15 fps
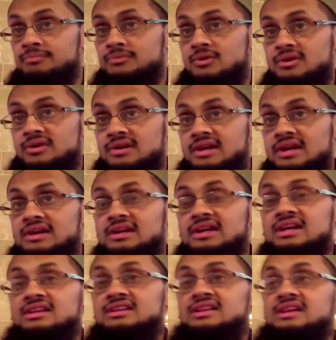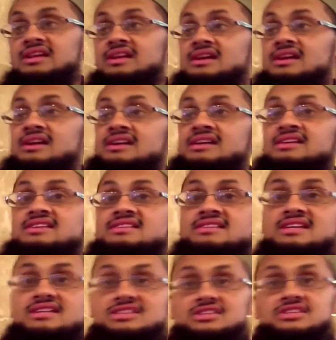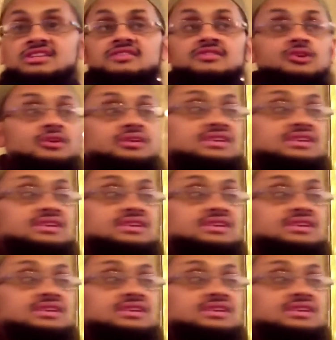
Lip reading: like the necessity of God